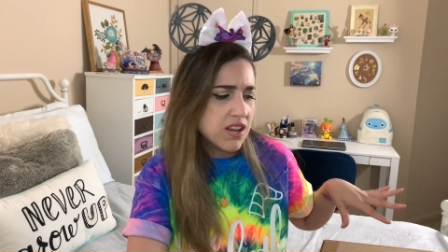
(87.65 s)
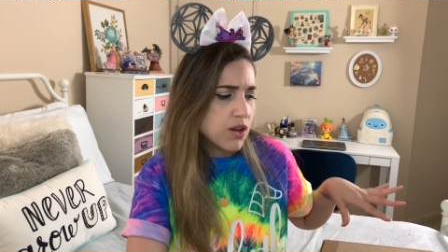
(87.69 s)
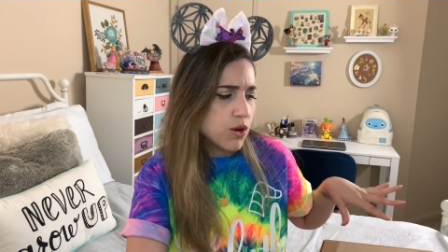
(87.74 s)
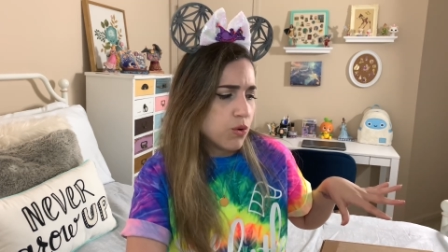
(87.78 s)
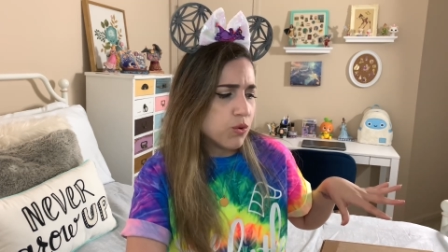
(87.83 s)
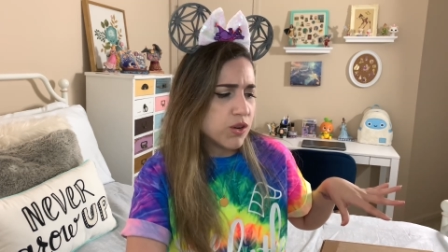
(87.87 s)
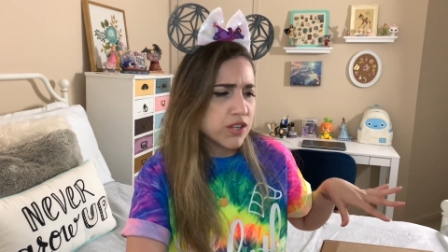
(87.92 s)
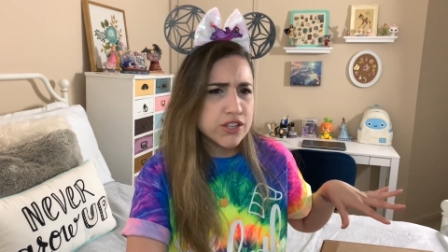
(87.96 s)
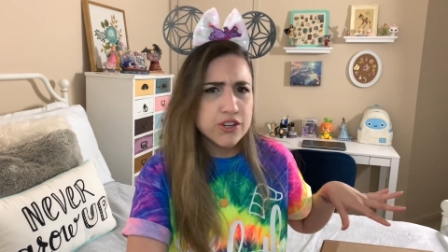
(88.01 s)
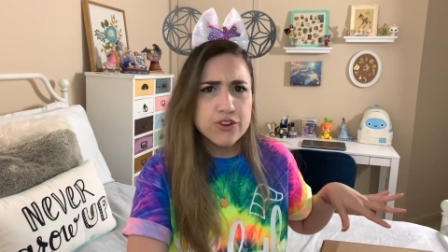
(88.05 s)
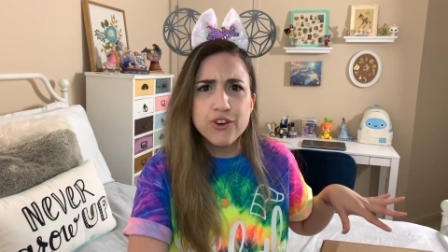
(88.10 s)

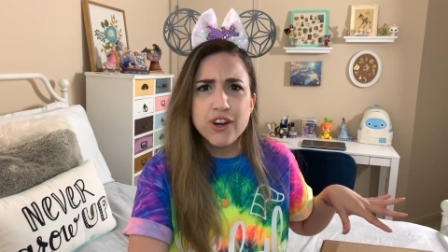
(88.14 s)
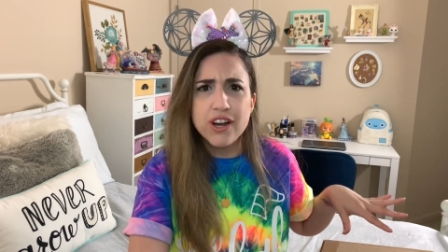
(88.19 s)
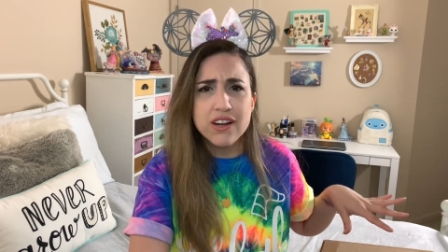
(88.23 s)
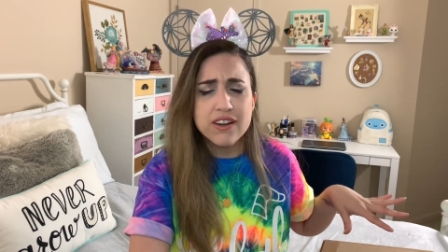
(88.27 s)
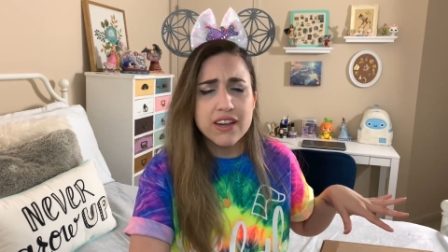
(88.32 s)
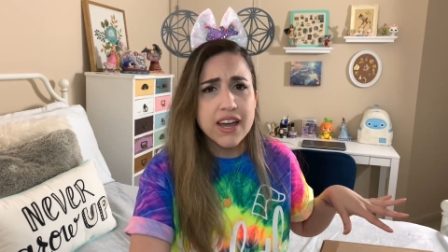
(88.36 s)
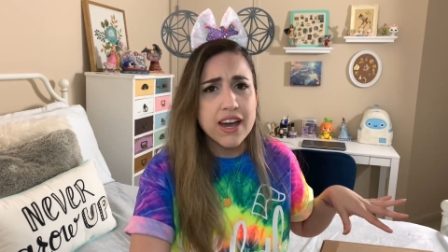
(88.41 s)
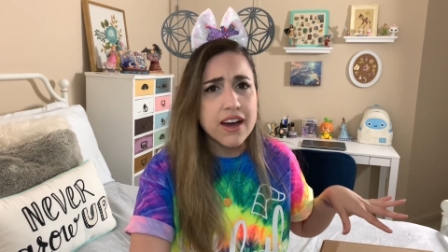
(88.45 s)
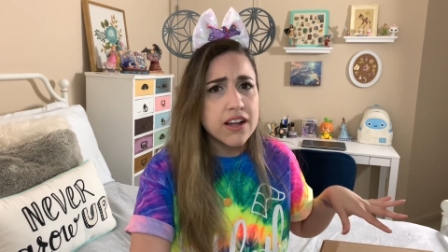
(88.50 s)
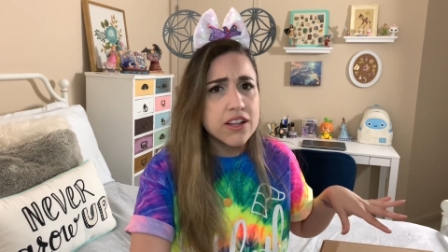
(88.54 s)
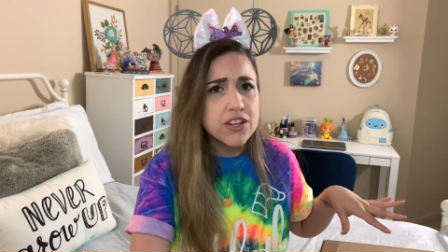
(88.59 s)
Wonderground
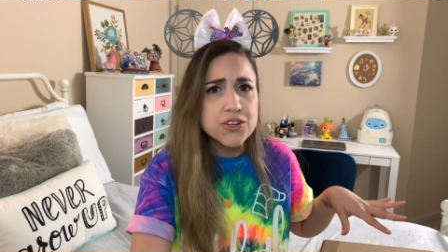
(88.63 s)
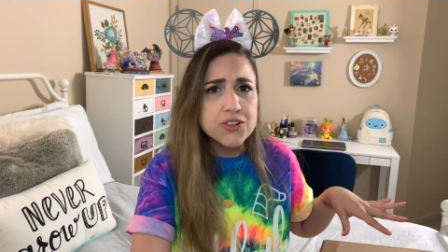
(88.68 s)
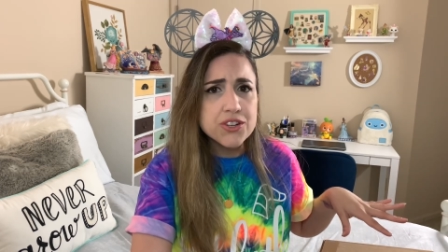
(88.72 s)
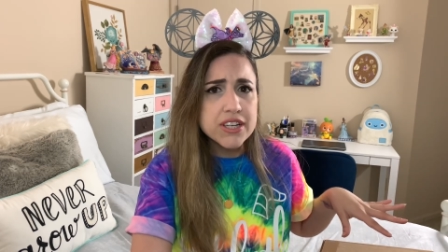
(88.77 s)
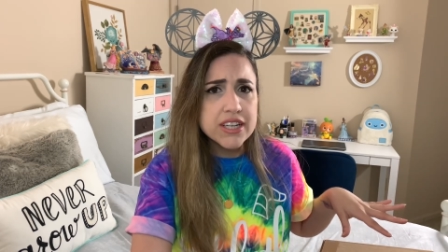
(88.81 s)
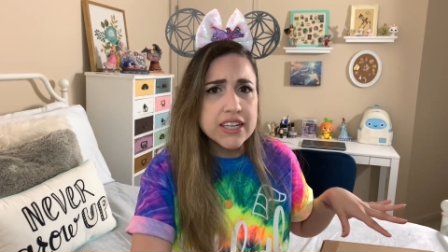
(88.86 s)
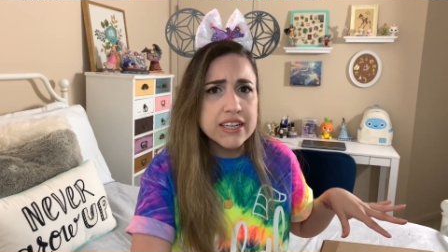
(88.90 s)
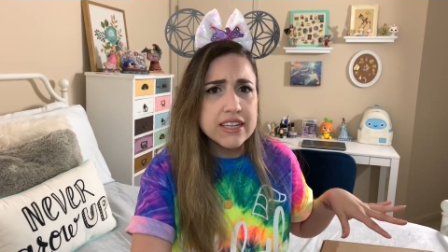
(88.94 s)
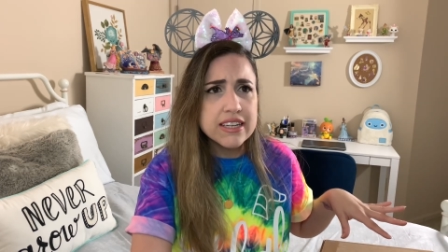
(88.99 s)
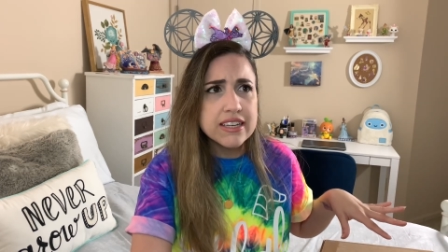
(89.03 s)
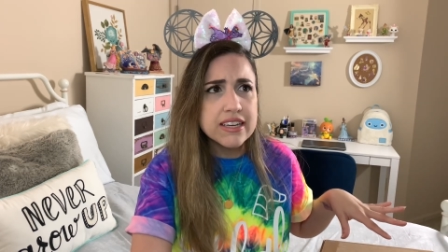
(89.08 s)

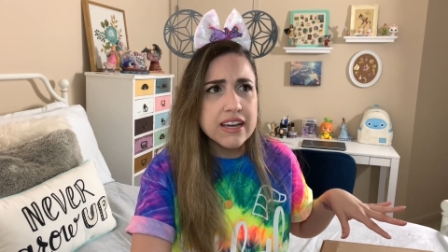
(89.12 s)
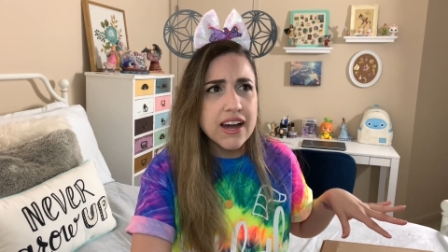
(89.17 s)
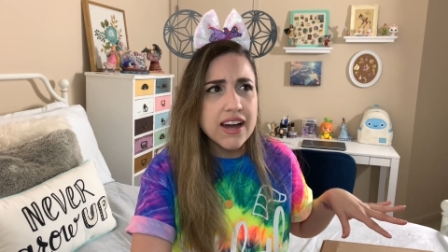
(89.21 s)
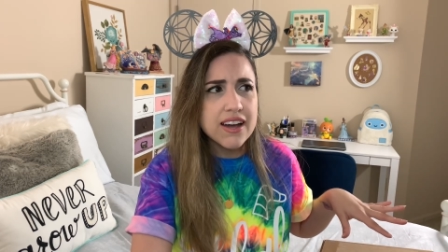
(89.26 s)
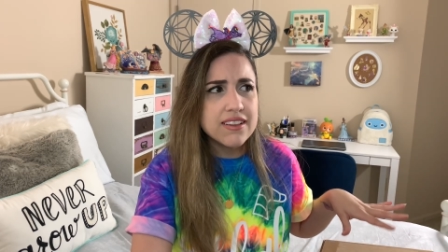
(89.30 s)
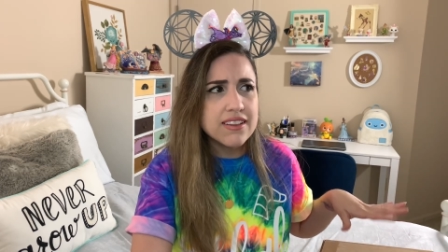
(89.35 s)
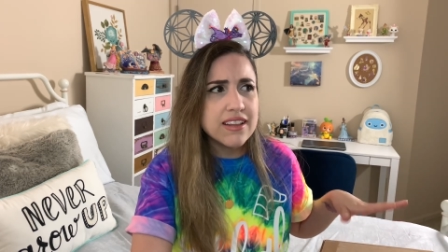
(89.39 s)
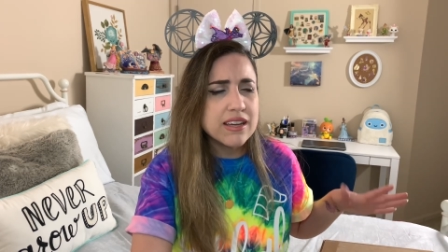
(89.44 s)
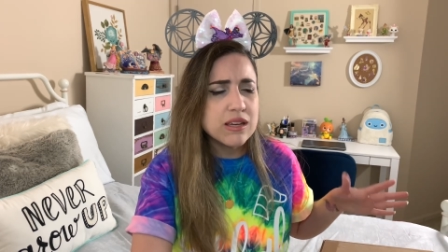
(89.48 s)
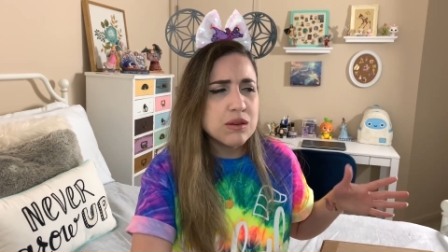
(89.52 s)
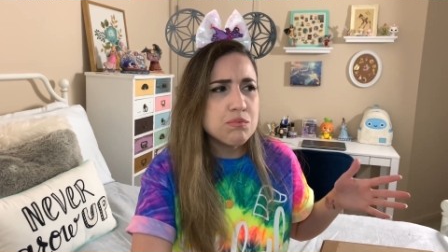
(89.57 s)
Gallery. I
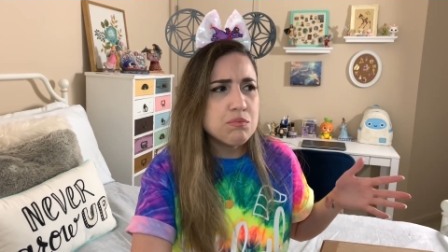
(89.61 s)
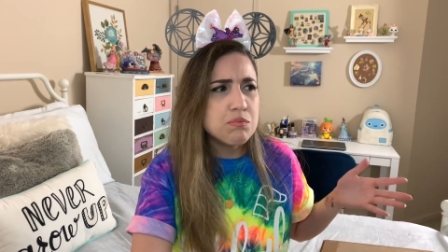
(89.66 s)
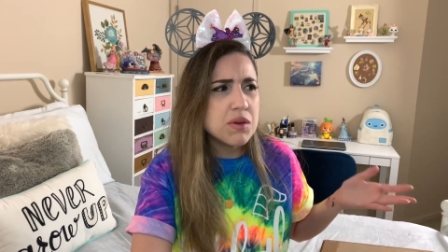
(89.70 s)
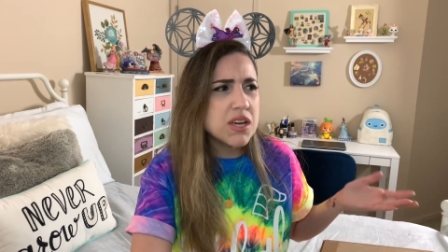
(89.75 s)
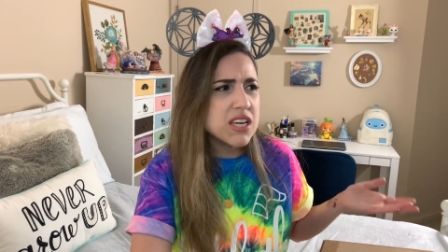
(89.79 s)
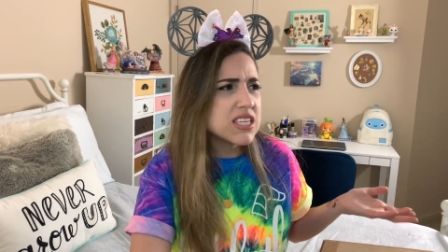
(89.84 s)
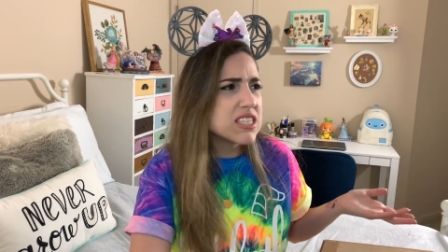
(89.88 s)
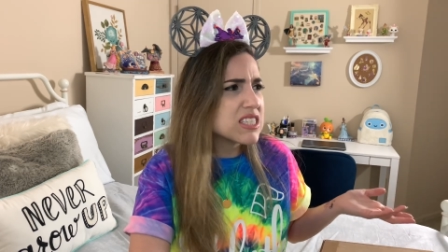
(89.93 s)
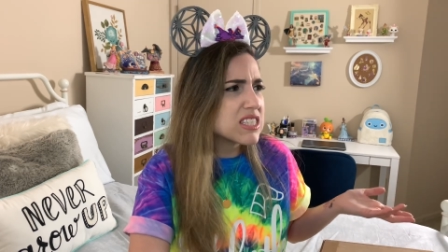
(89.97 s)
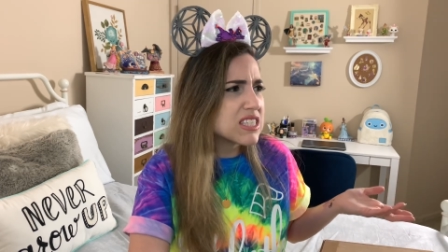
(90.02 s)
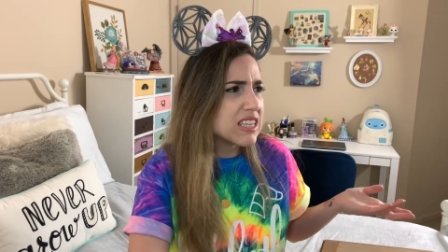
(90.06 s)
like
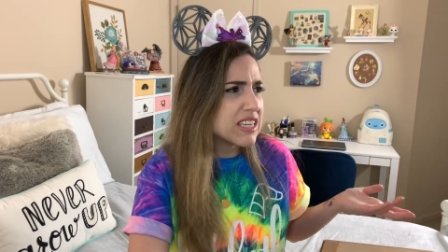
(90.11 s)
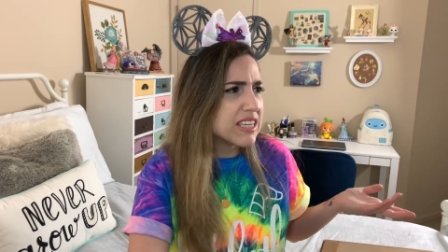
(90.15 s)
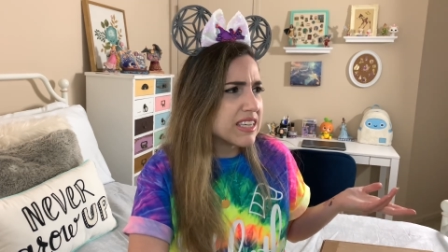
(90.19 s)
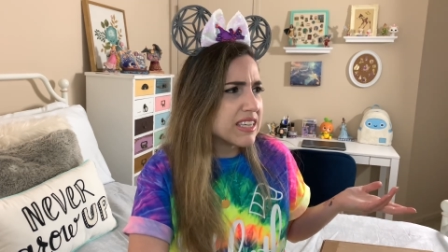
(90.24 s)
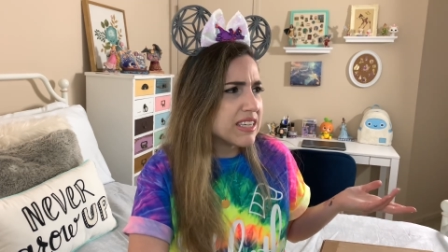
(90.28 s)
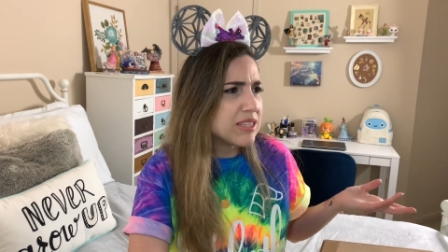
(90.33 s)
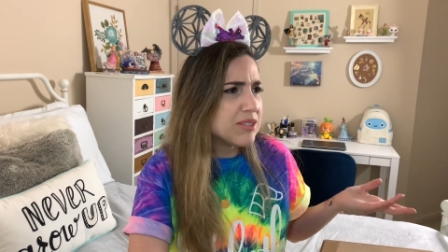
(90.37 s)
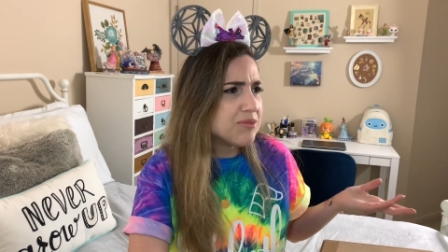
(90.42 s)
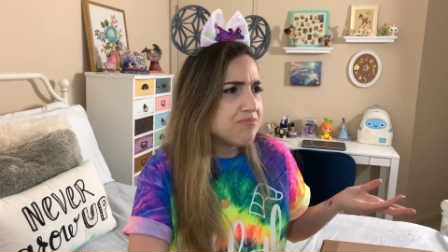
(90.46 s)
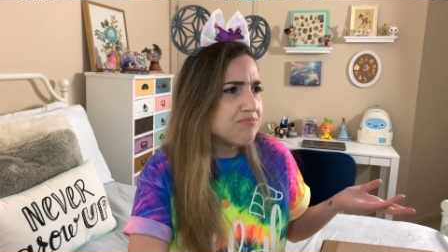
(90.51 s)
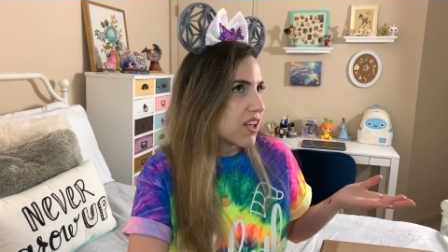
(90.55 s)

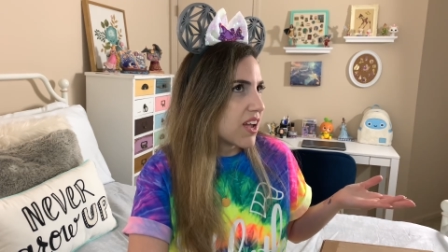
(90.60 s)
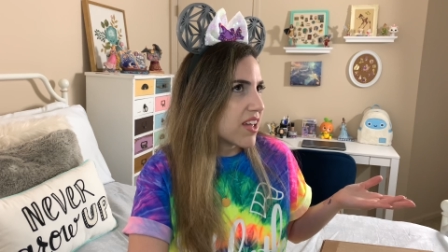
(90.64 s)
Basin.